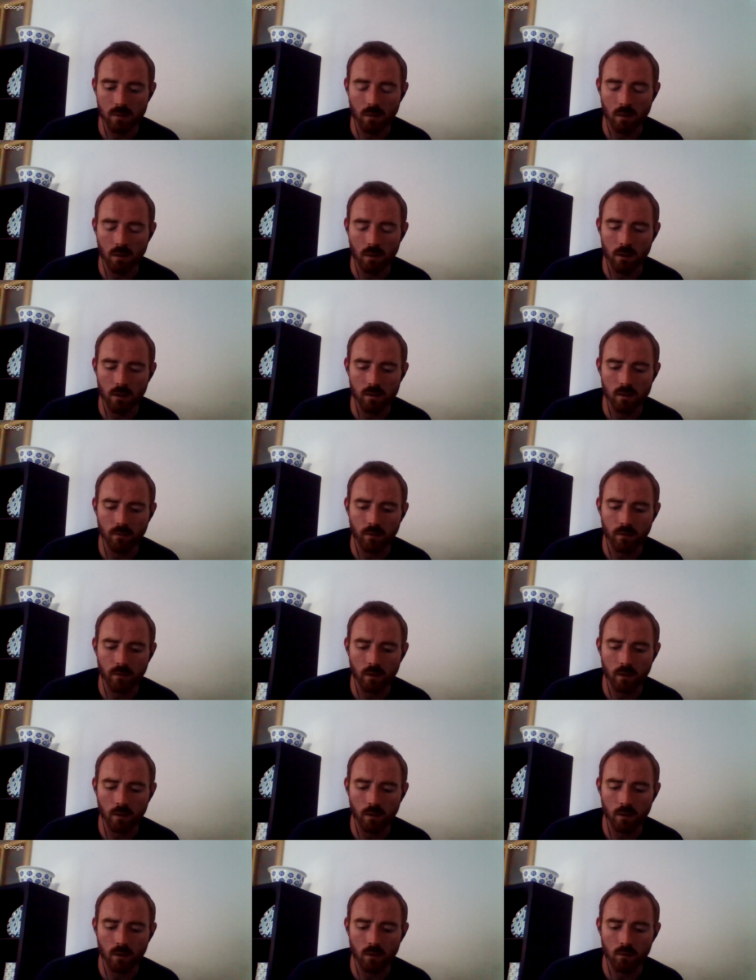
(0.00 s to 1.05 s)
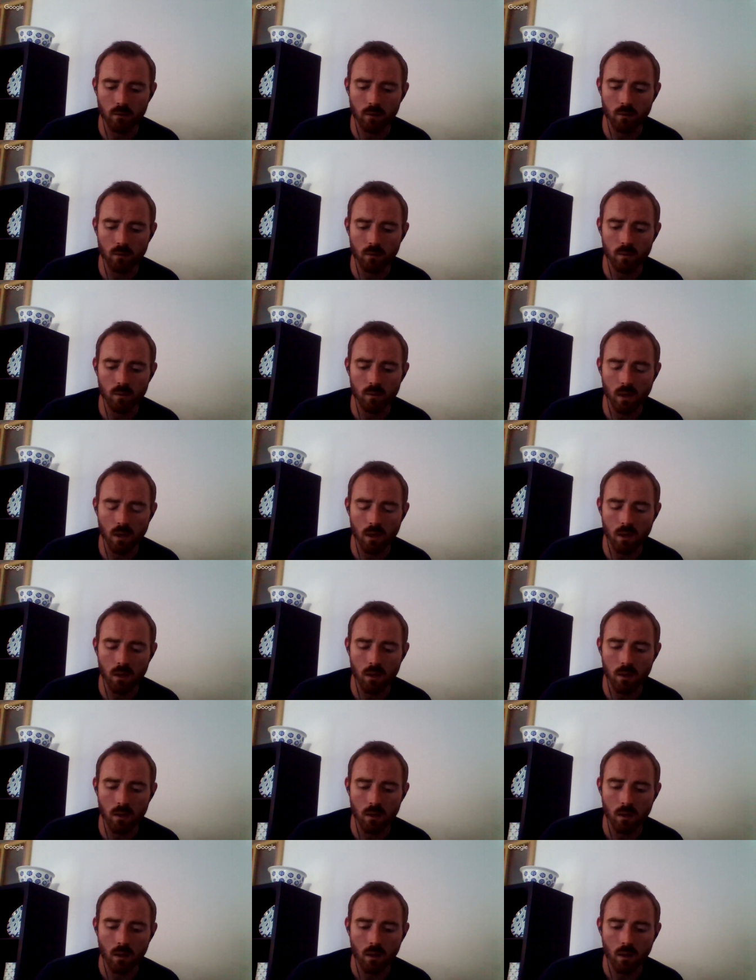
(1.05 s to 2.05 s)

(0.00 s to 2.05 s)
is, if you if you use a